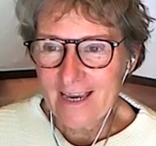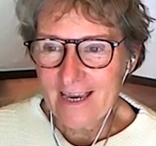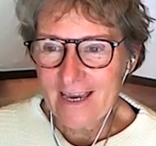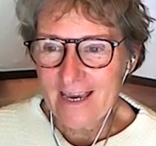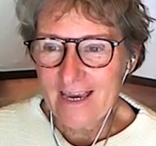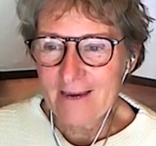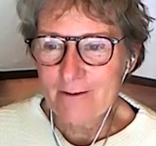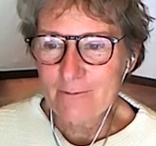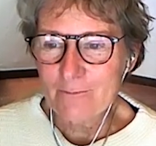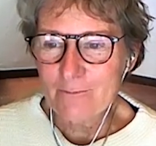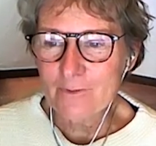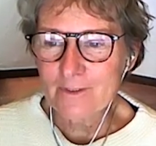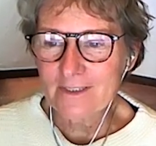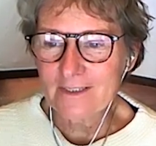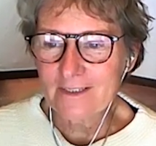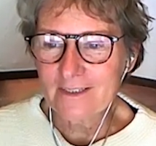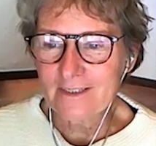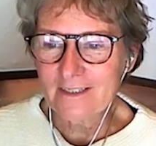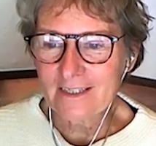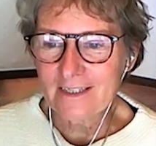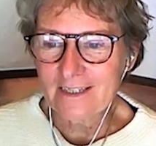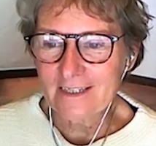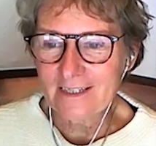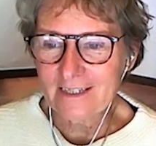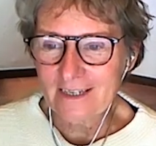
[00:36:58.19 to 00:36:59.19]
it
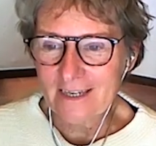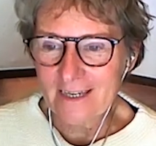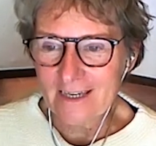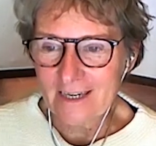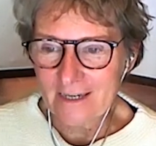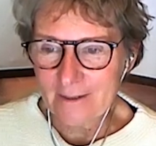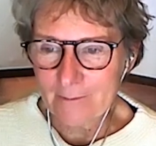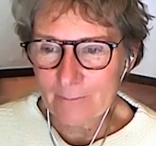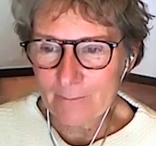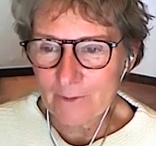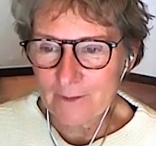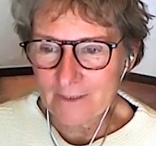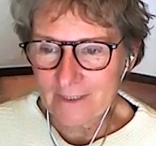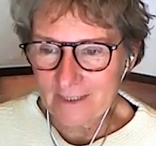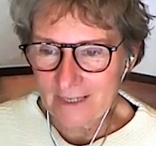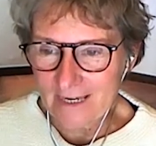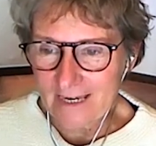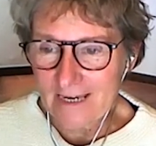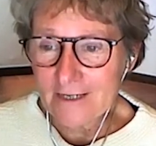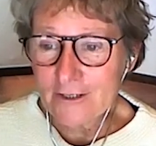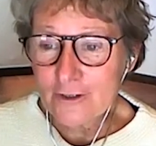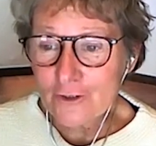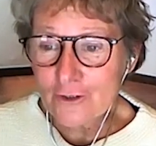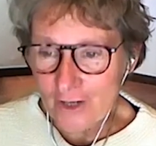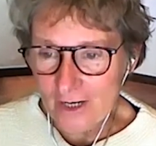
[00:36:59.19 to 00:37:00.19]
was it was
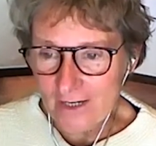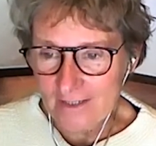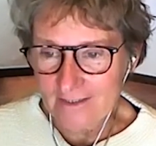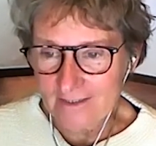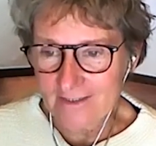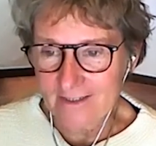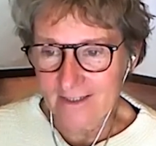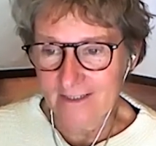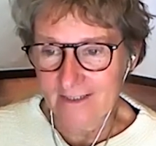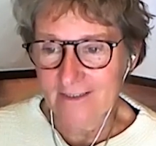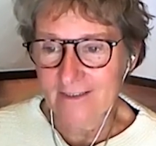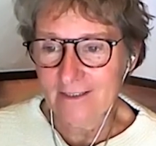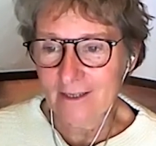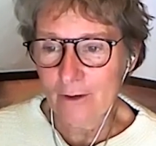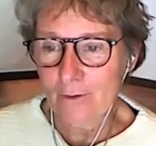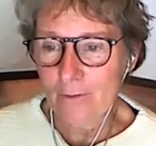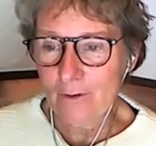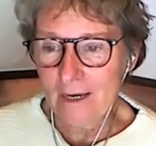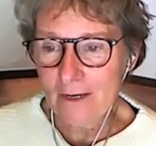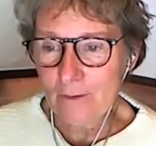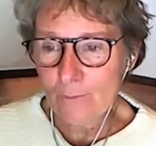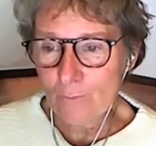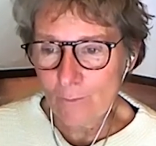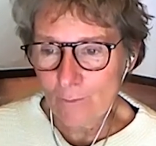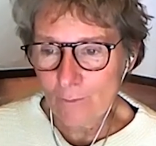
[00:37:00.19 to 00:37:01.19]
interesting. So,
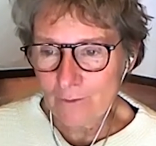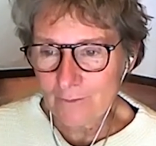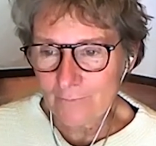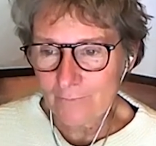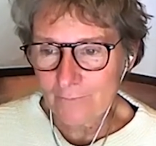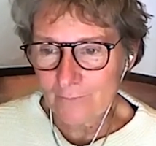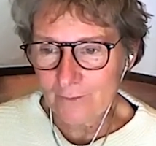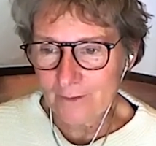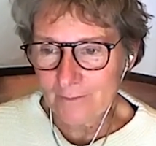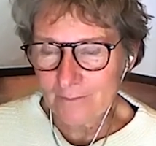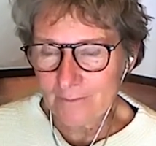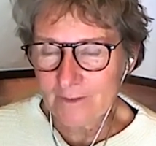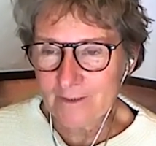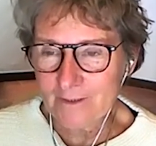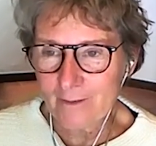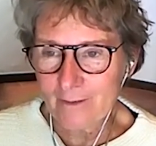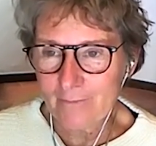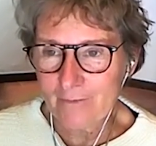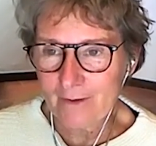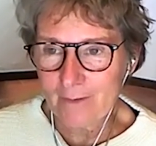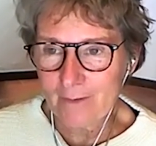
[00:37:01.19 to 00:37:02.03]
in order for them to solve